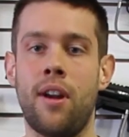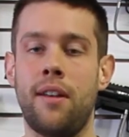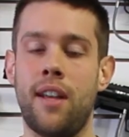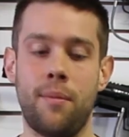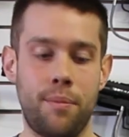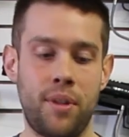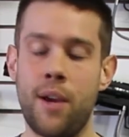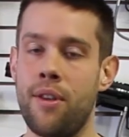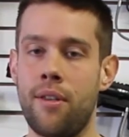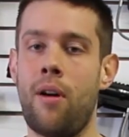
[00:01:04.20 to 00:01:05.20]
and play
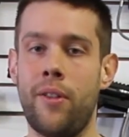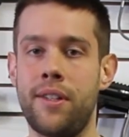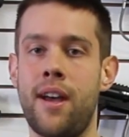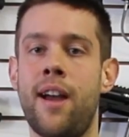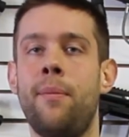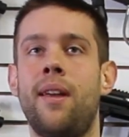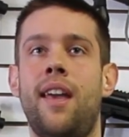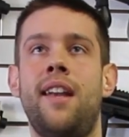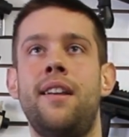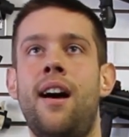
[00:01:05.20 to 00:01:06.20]
with all the time.
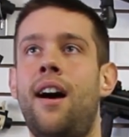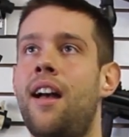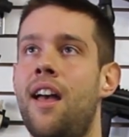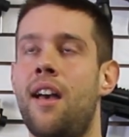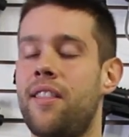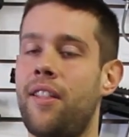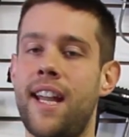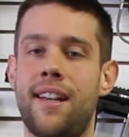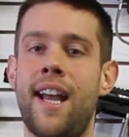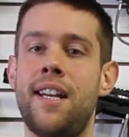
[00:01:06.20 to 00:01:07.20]
And the
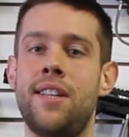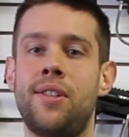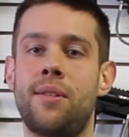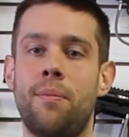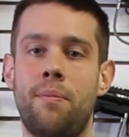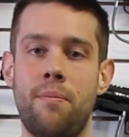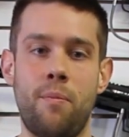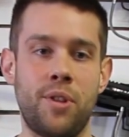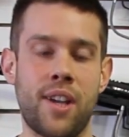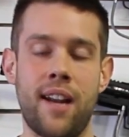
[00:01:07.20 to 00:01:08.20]
late 90s
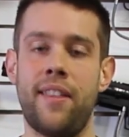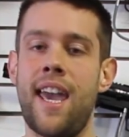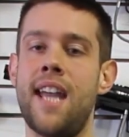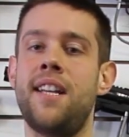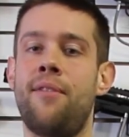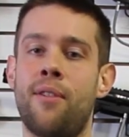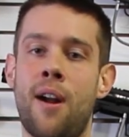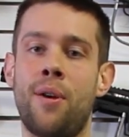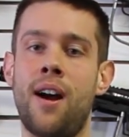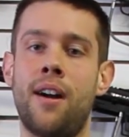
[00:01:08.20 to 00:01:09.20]
was kind of the heyday for
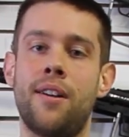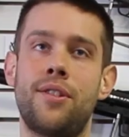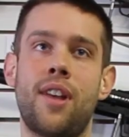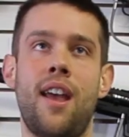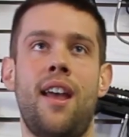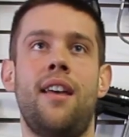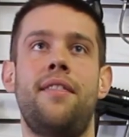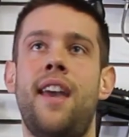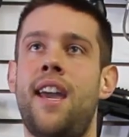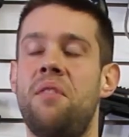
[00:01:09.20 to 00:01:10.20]
autocockers.
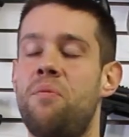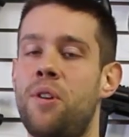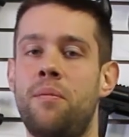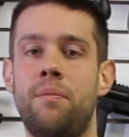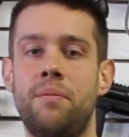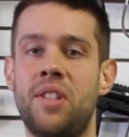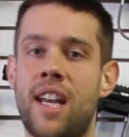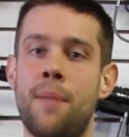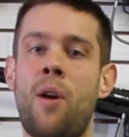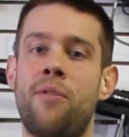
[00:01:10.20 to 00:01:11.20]
They would
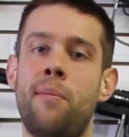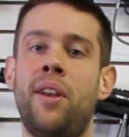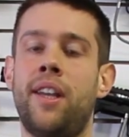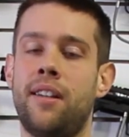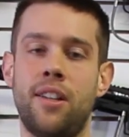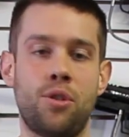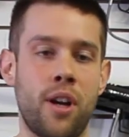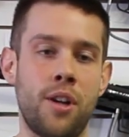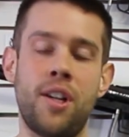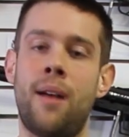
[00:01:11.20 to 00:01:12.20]
send them out for milling, get
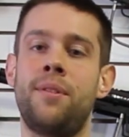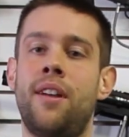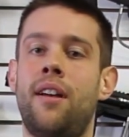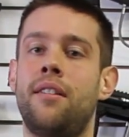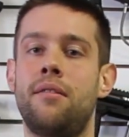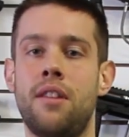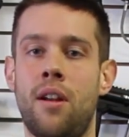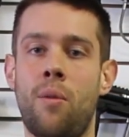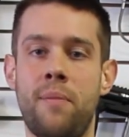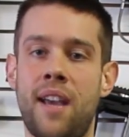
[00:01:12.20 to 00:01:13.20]
trigger jobs done, you
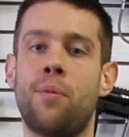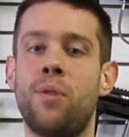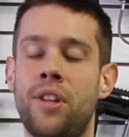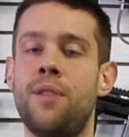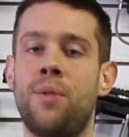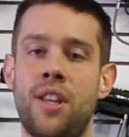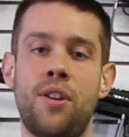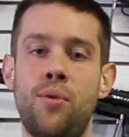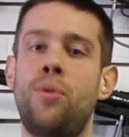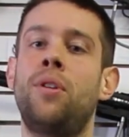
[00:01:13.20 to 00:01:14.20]
know, make really, really
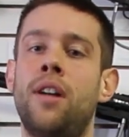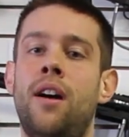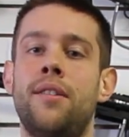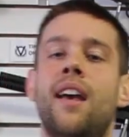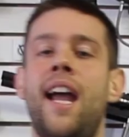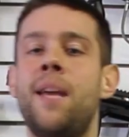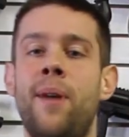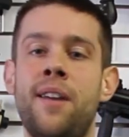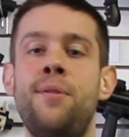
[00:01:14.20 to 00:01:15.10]
cool guns. Anybody